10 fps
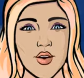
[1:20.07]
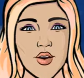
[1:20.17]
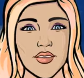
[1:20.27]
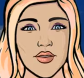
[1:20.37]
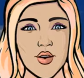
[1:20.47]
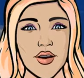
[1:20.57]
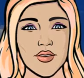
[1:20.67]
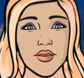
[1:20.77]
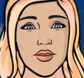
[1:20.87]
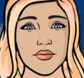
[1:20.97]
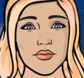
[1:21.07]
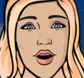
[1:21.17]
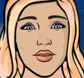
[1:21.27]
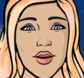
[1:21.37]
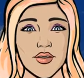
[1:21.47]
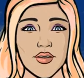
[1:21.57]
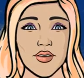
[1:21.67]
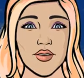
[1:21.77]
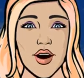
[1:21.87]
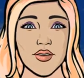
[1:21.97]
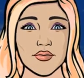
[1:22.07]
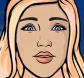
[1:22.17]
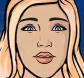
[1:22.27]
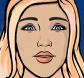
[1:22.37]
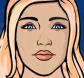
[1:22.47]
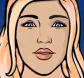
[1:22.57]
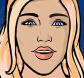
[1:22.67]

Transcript: Restoration, and Age of Enlightenment,